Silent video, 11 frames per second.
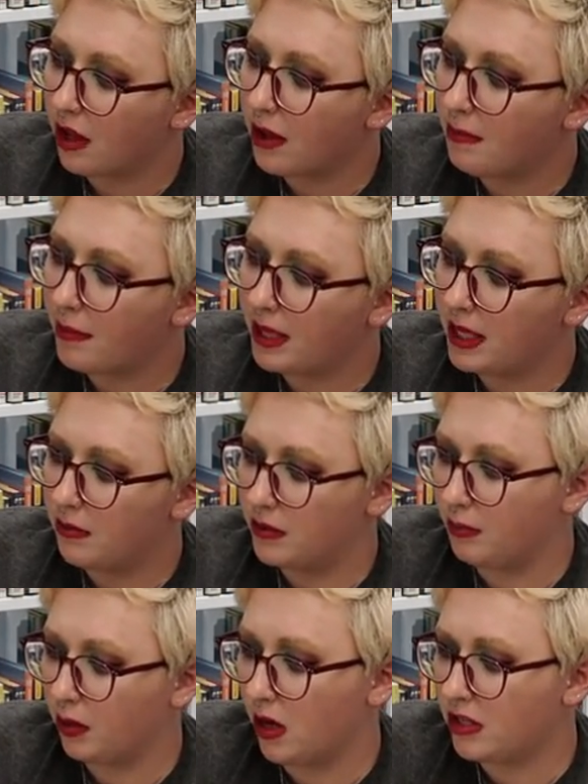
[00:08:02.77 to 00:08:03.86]
thought maybe he
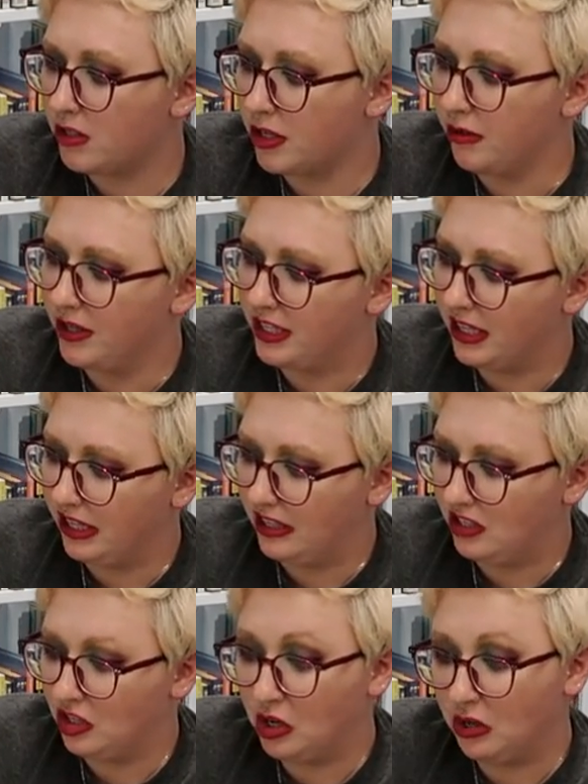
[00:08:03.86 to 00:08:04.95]
was borracho until
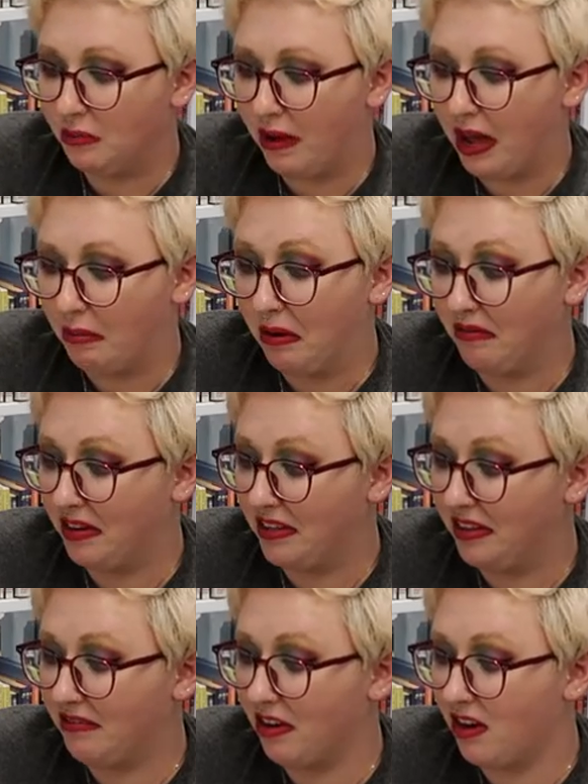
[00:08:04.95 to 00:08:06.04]
he circled back
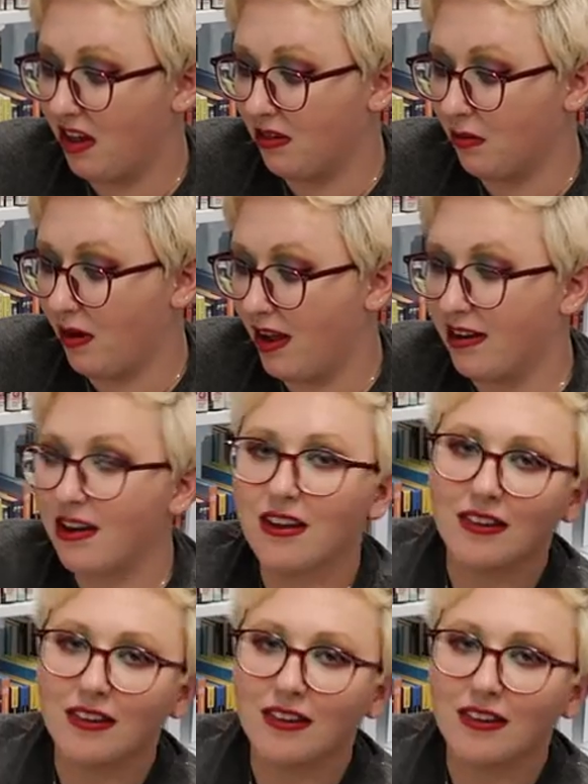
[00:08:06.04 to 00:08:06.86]
perfectly for another run.